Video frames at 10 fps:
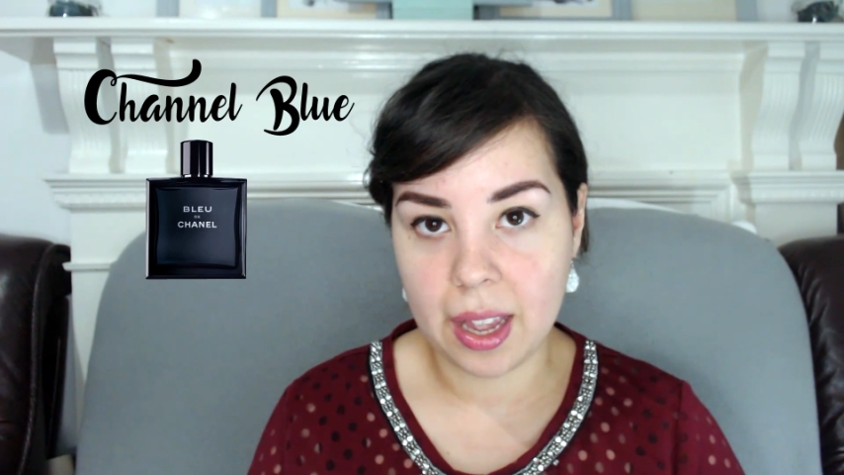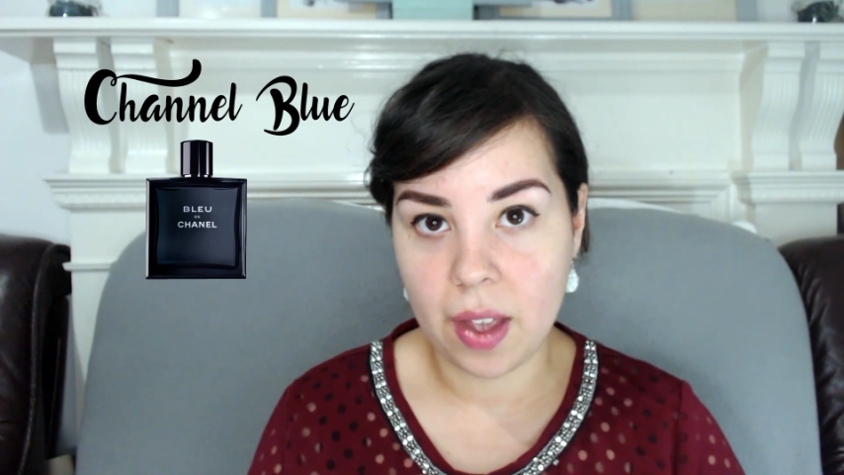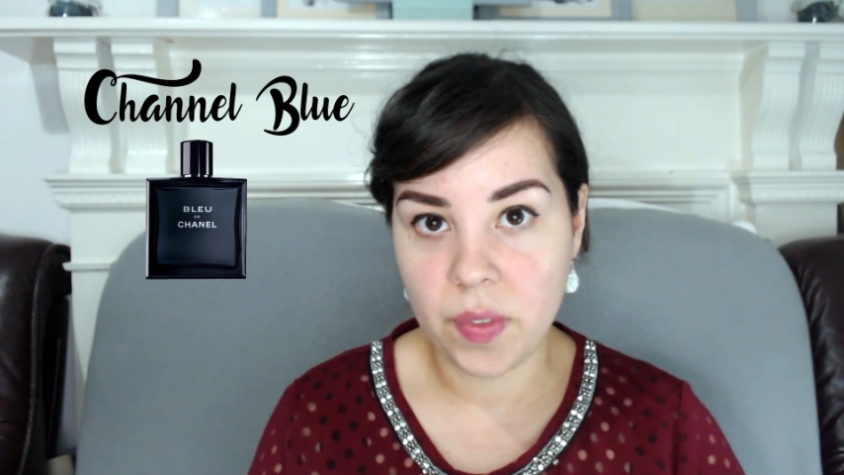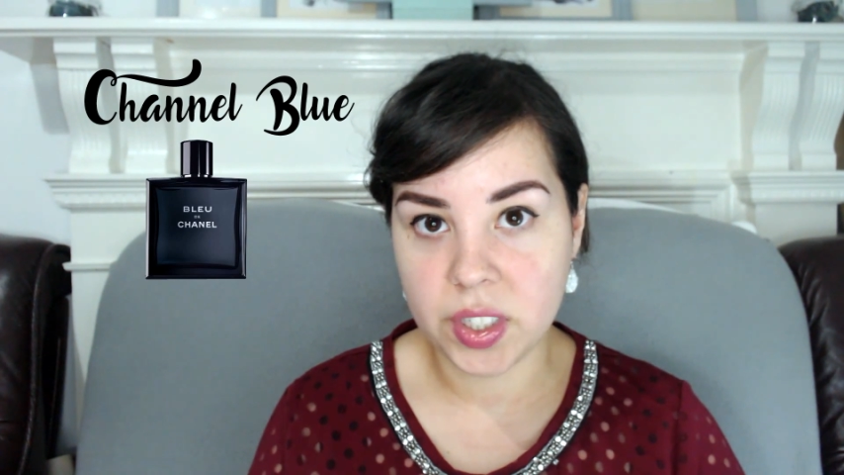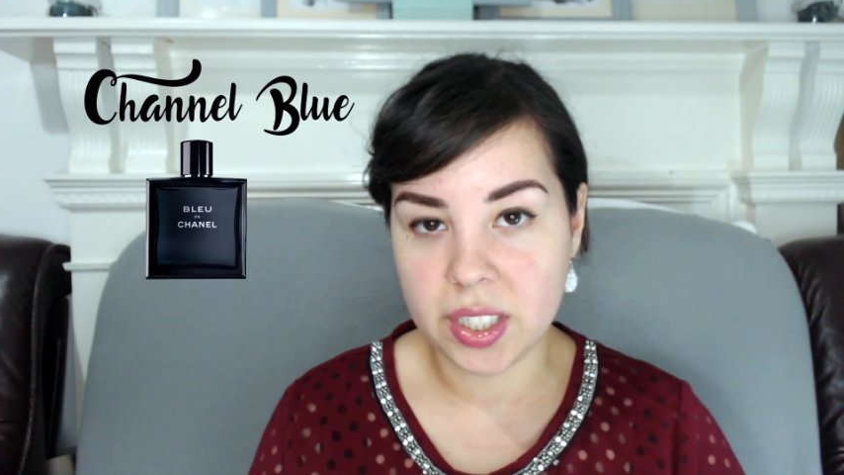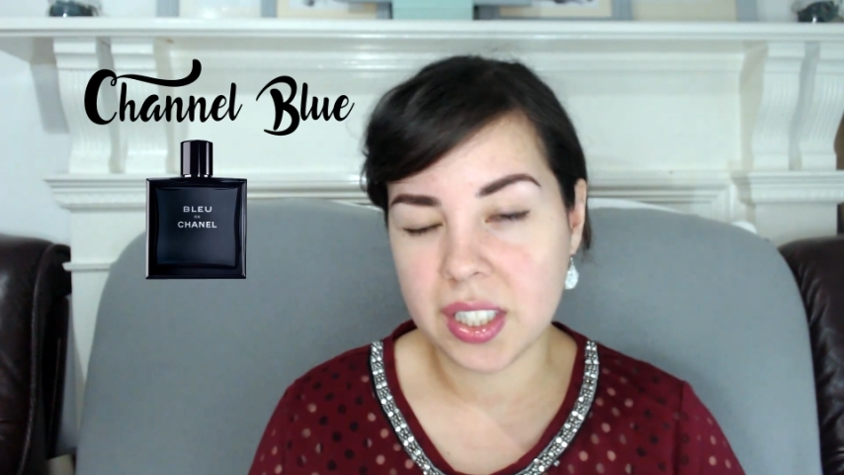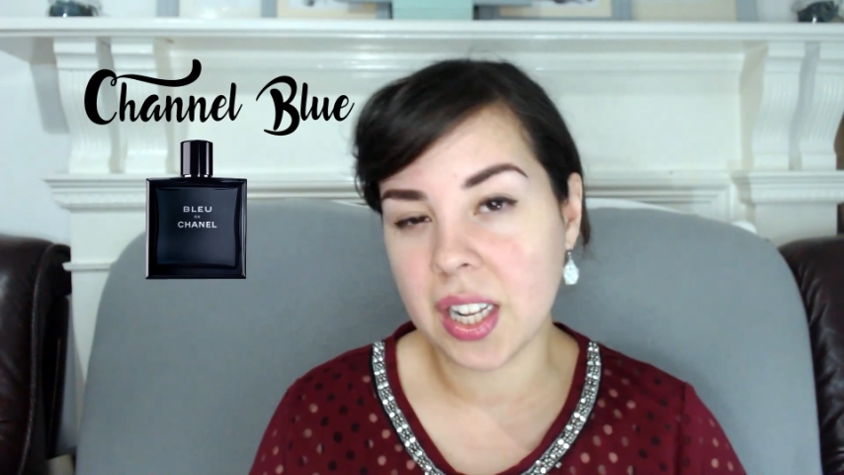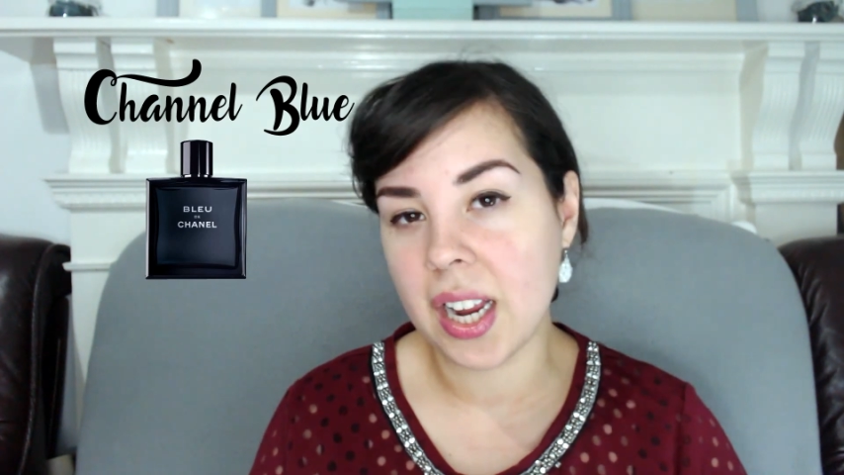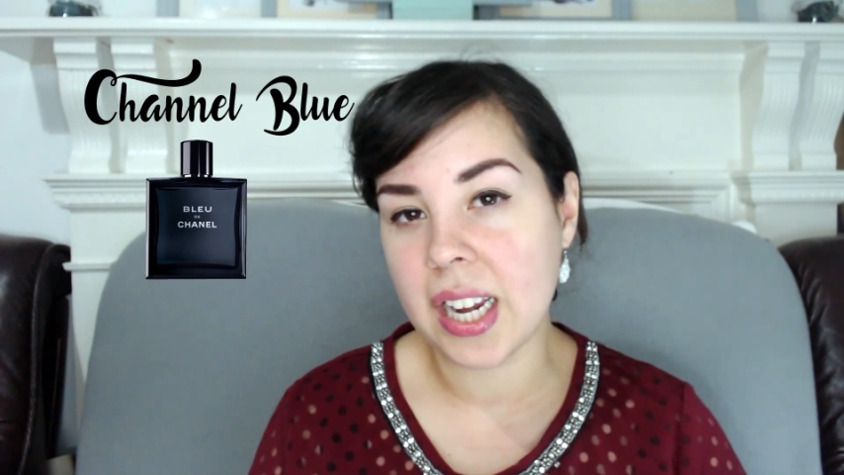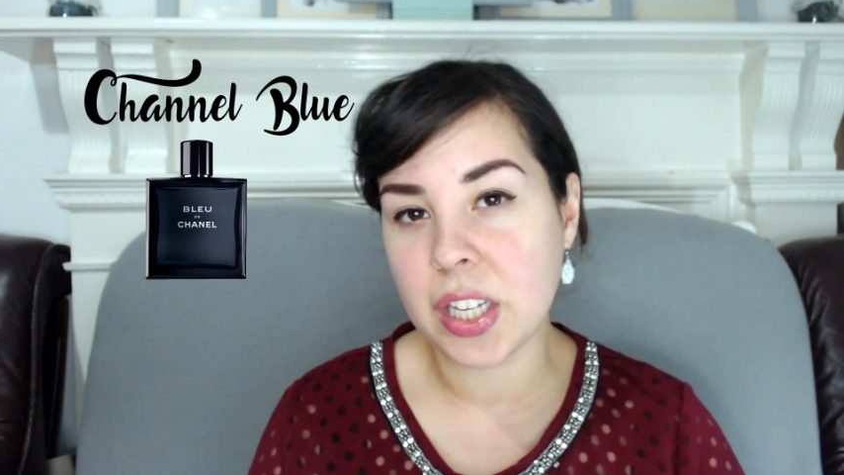ever so
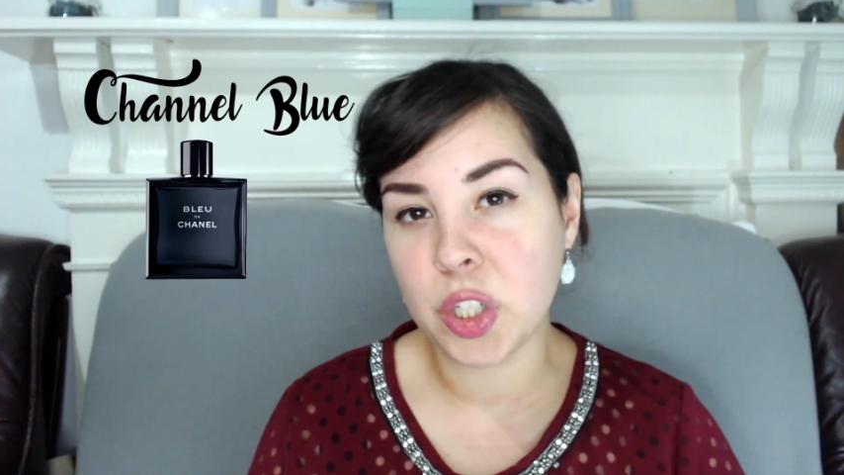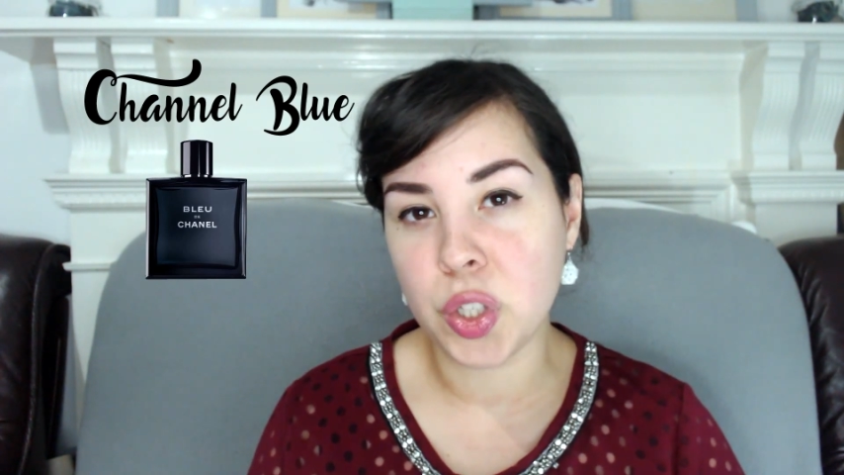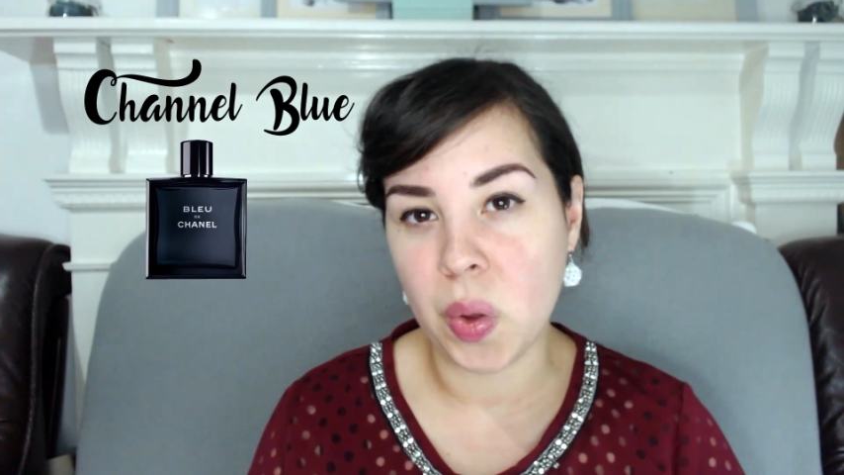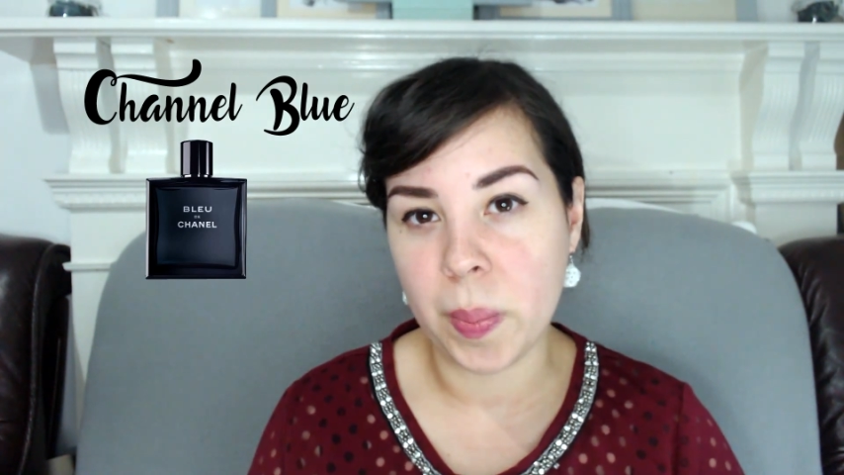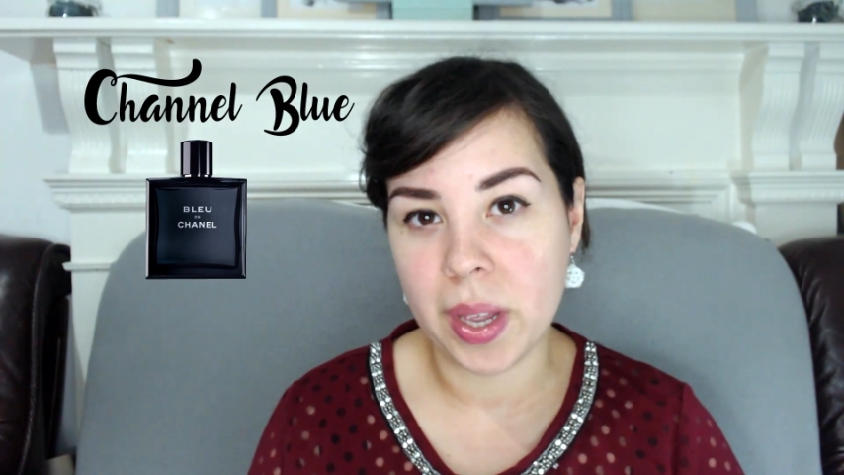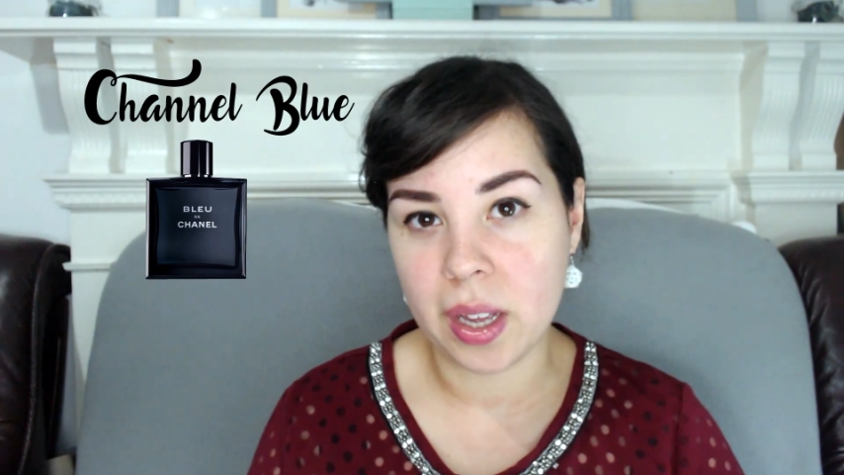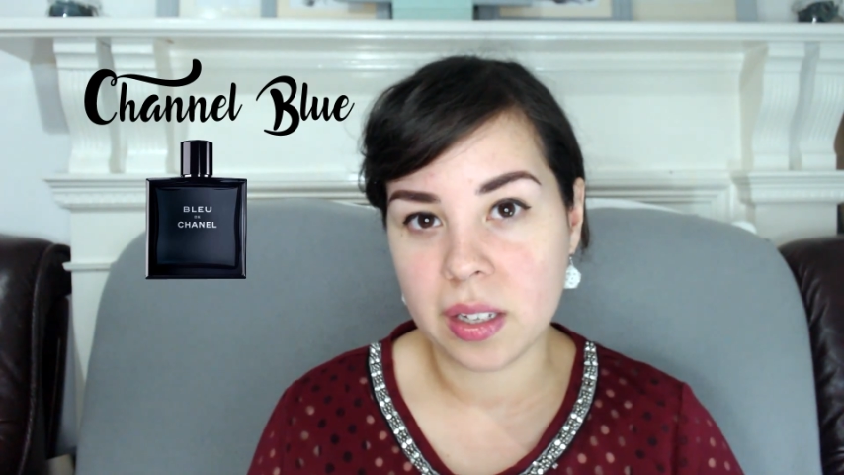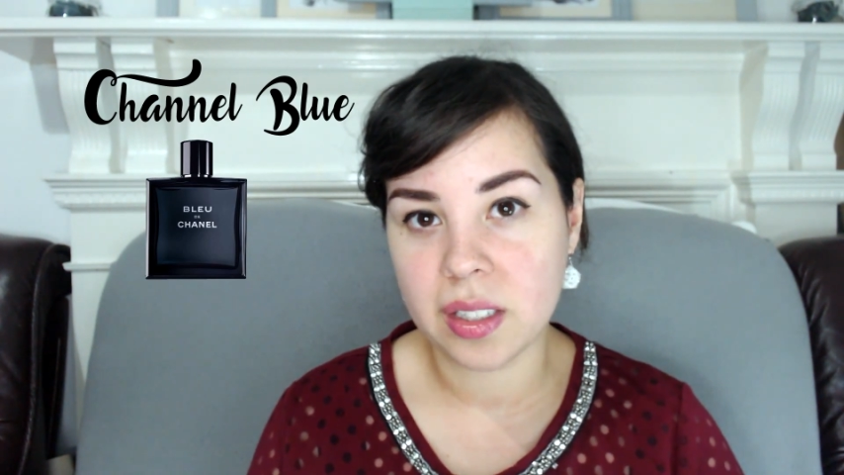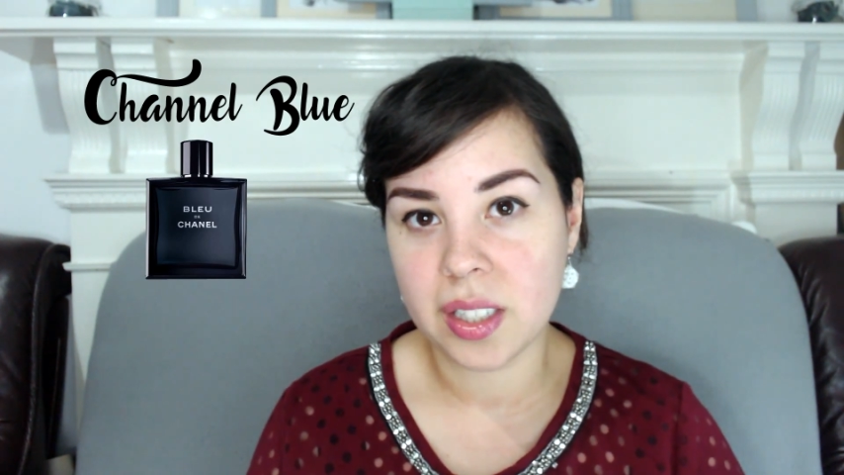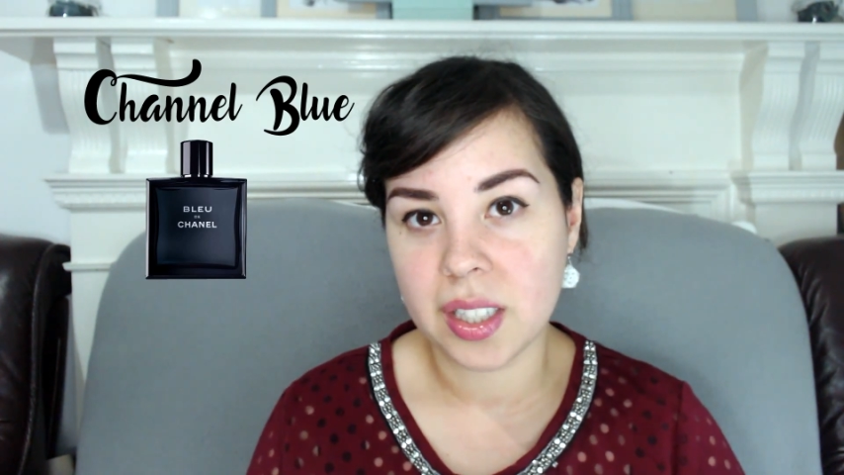slightly soapier